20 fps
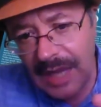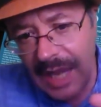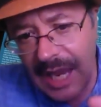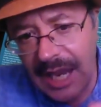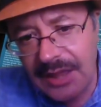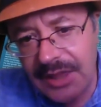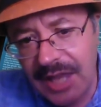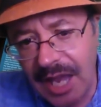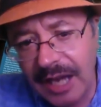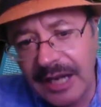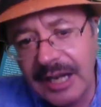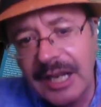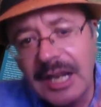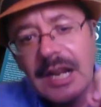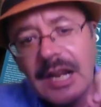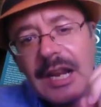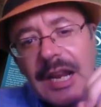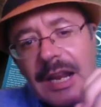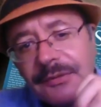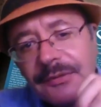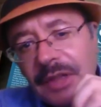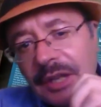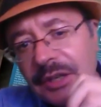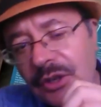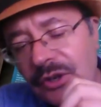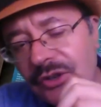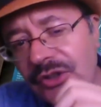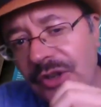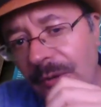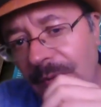And then if they
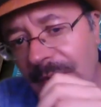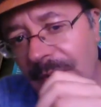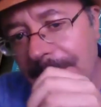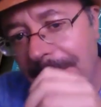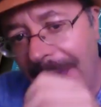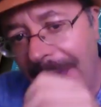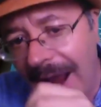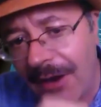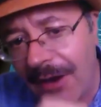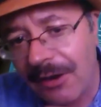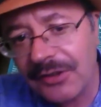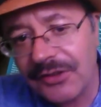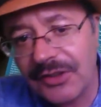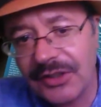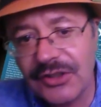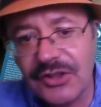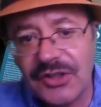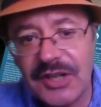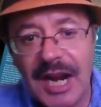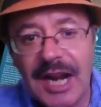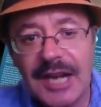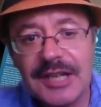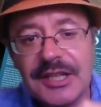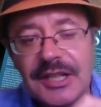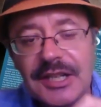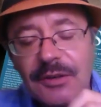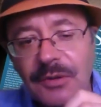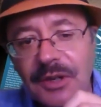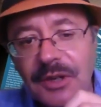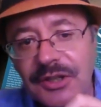use a rebalancing
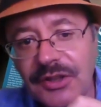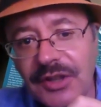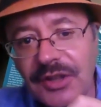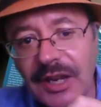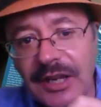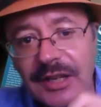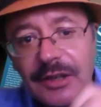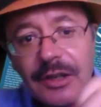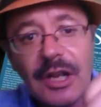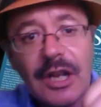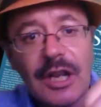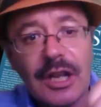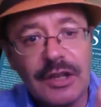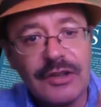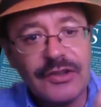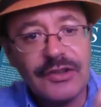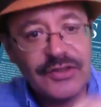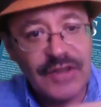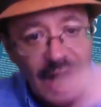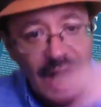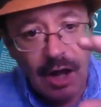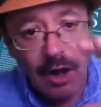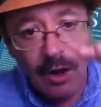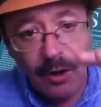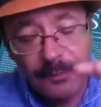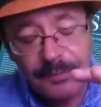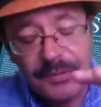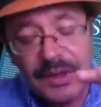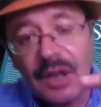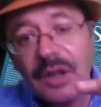strategy in which they
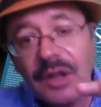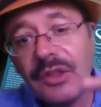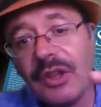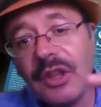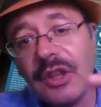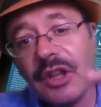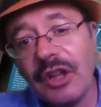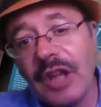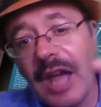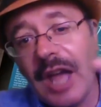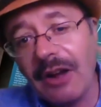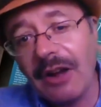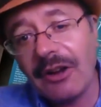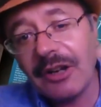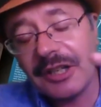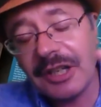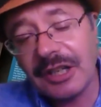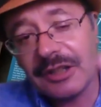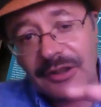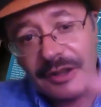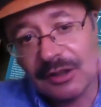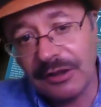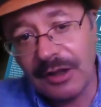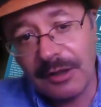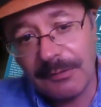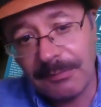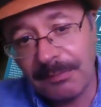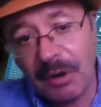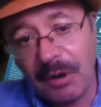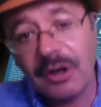sell the
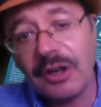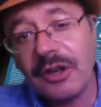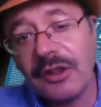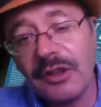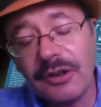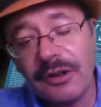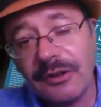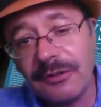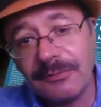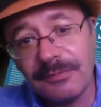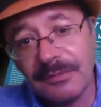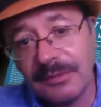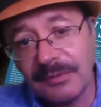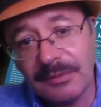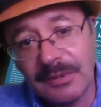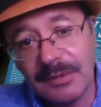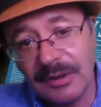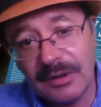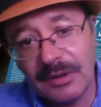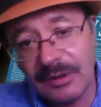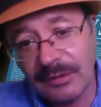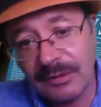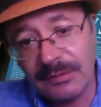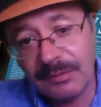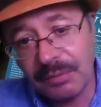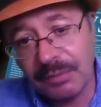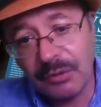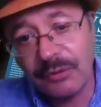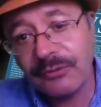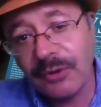part of their
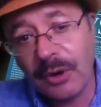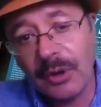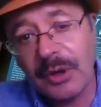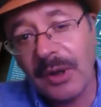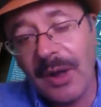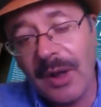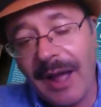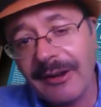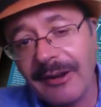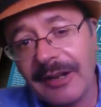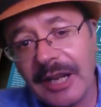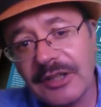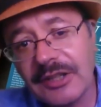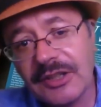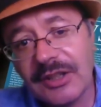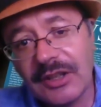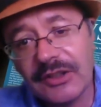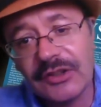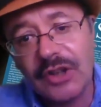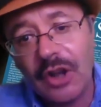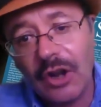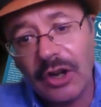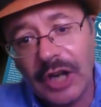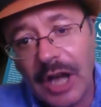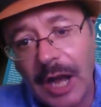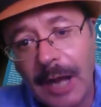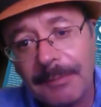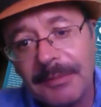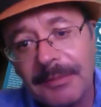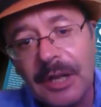portfolio allocation that's gone
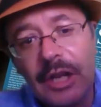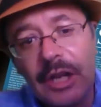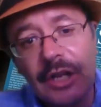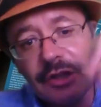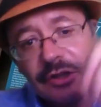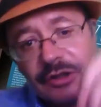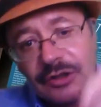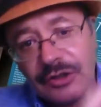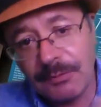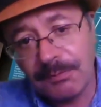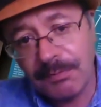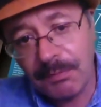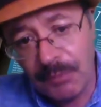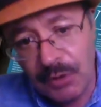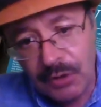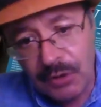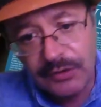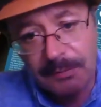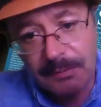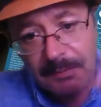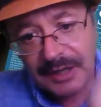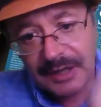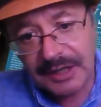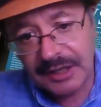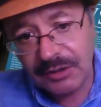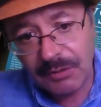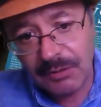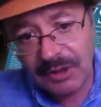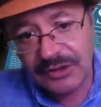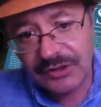up to move the money
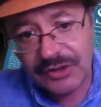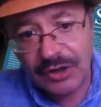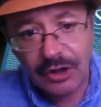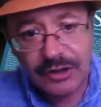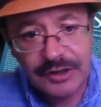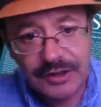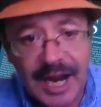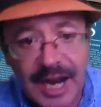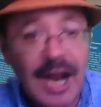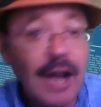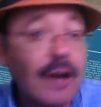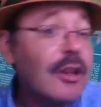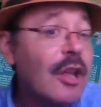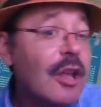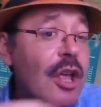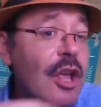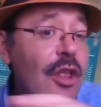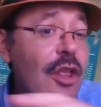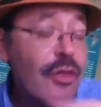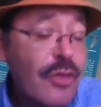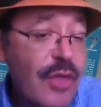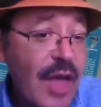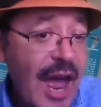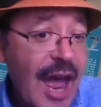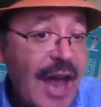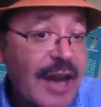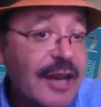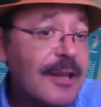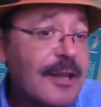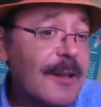into what's gone down,
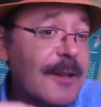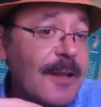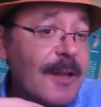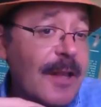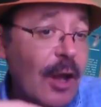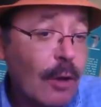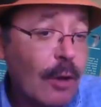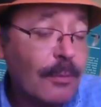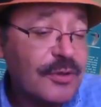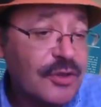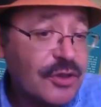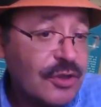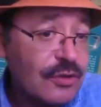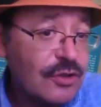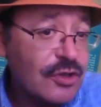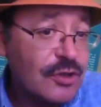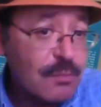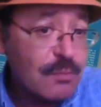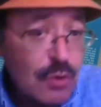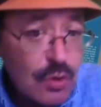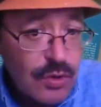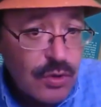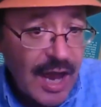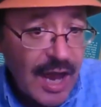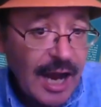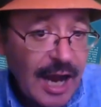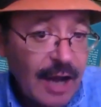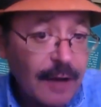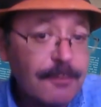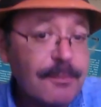that helps to smooth
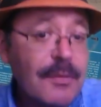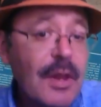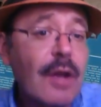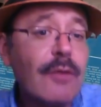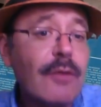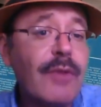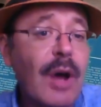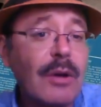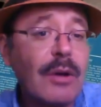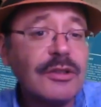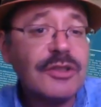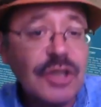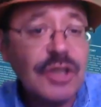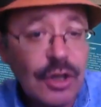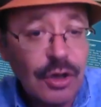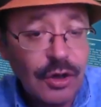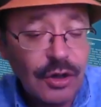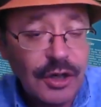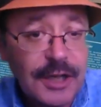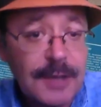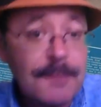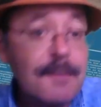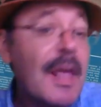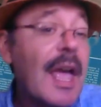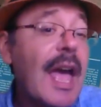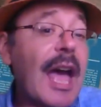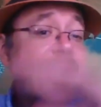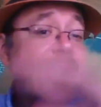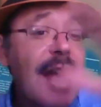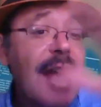out volatility
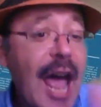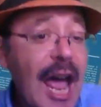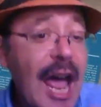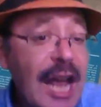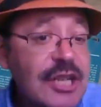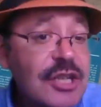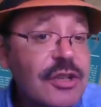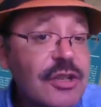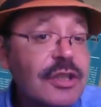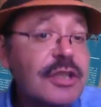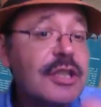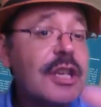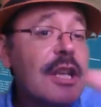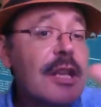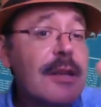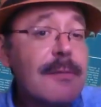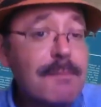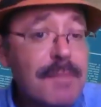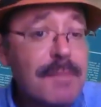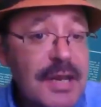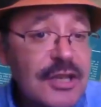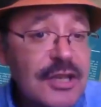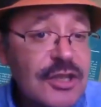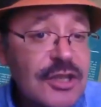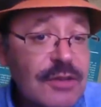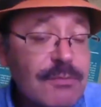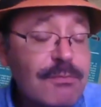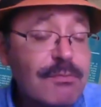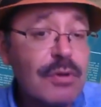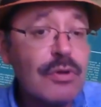and actually
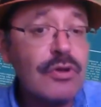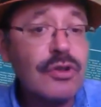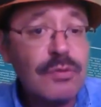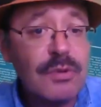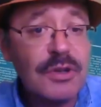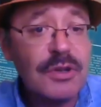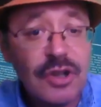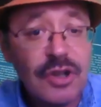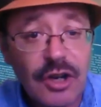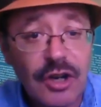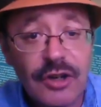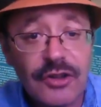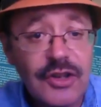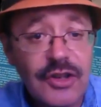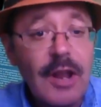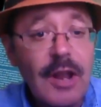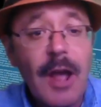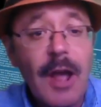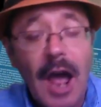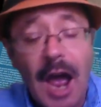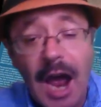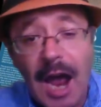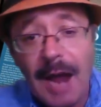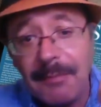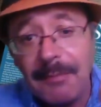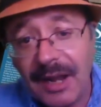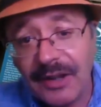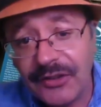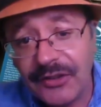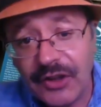boost returns. I
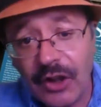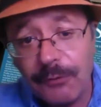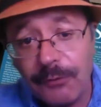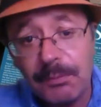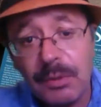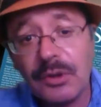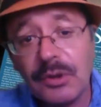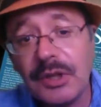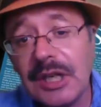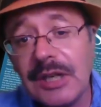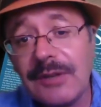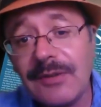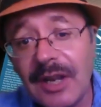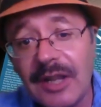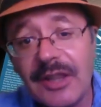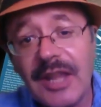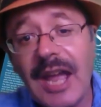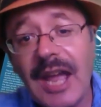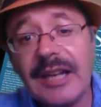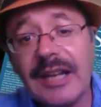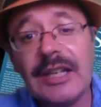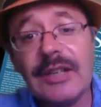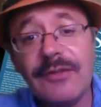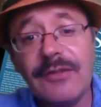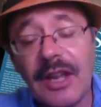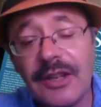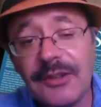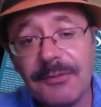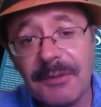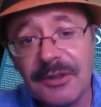myself believe in that
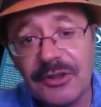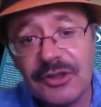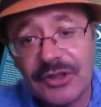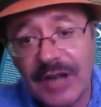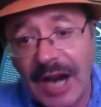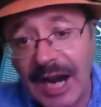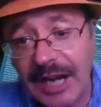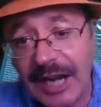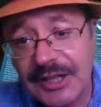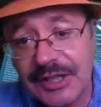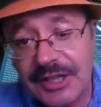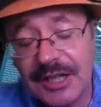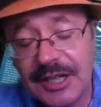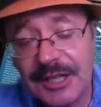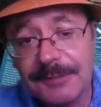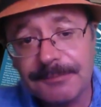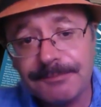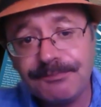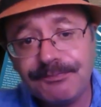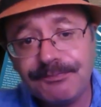investment strategy.